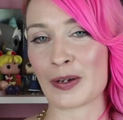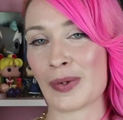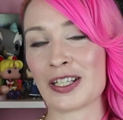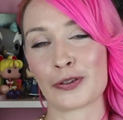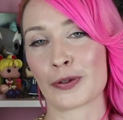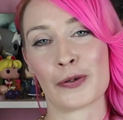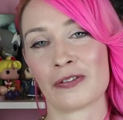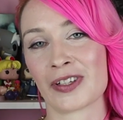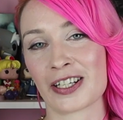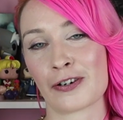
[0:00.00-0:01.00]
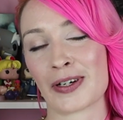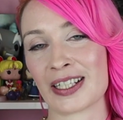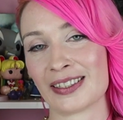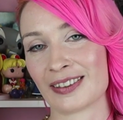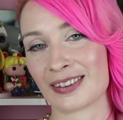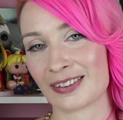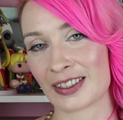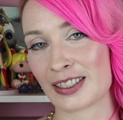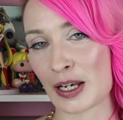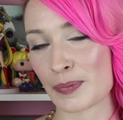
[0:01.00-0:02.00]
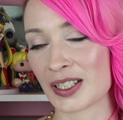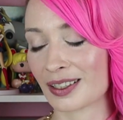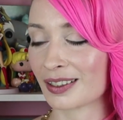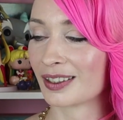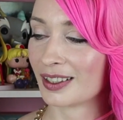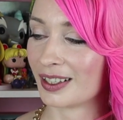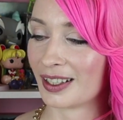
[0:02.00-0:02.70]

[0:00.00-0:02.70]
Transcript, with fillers: I might do a whole video on it. Tempting.